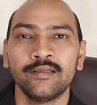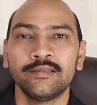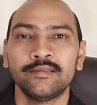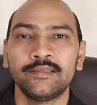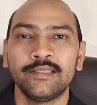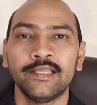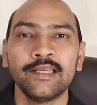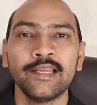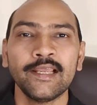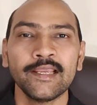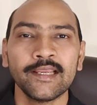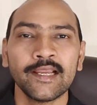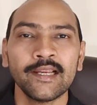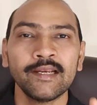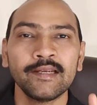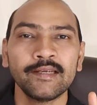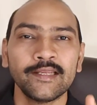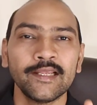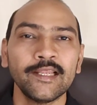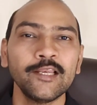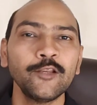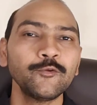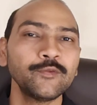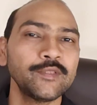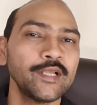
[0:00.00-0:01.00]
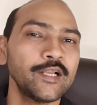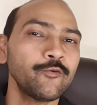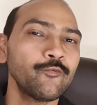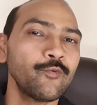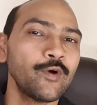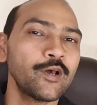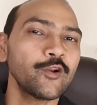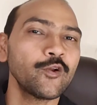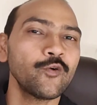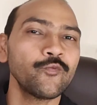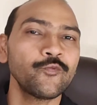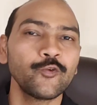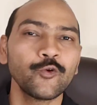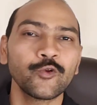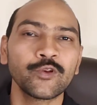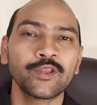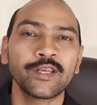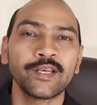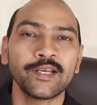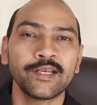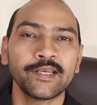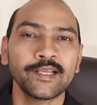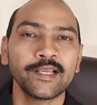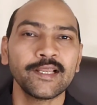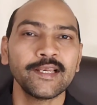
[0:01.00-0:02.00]
then I can tell you that one of your
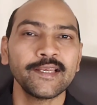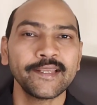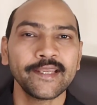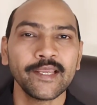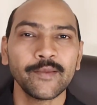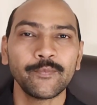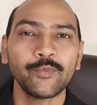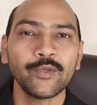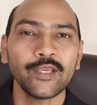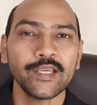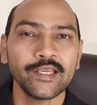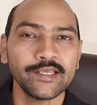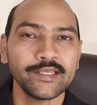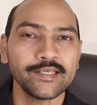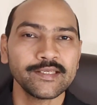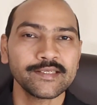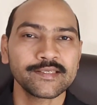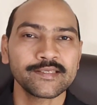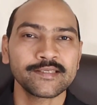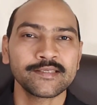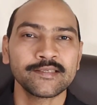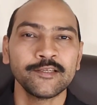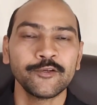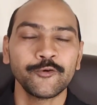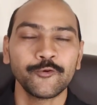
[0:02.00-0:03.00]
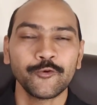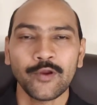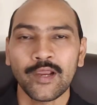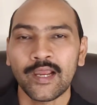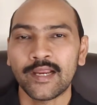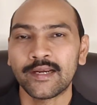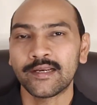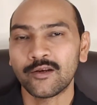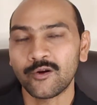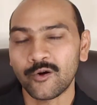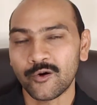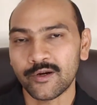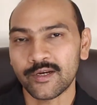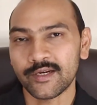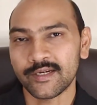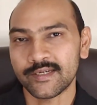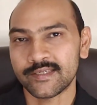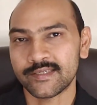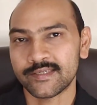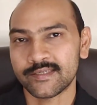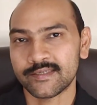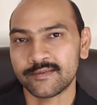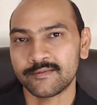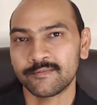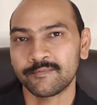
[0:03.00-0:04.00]
critical KPI is to handle
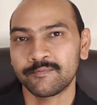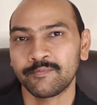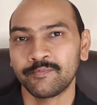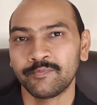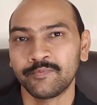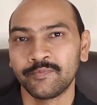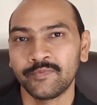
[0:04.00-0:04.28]
audits.